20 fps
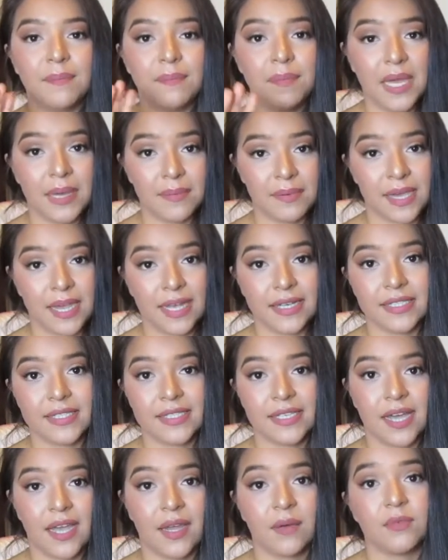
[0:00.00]
Baby
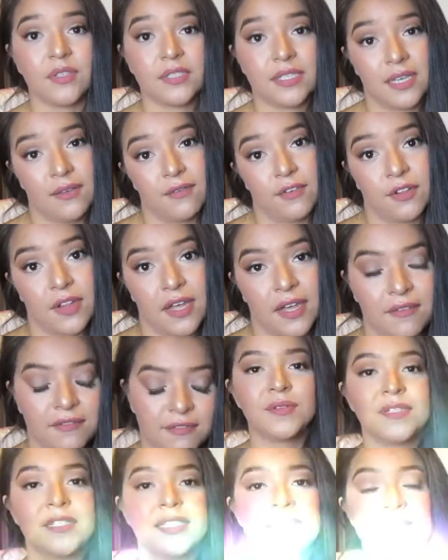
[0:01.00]
Einstein will save your life.